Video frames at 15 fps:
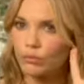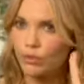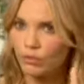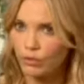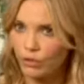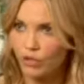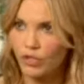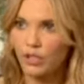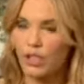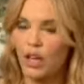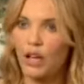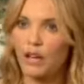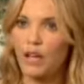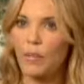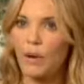you learn a
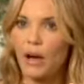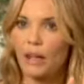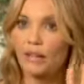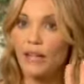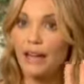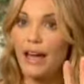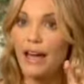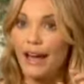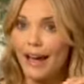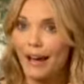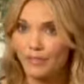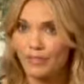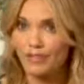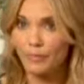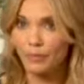lot about
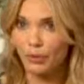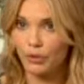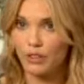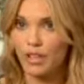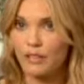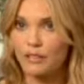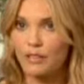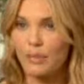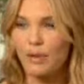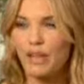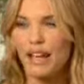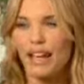how simple things could be.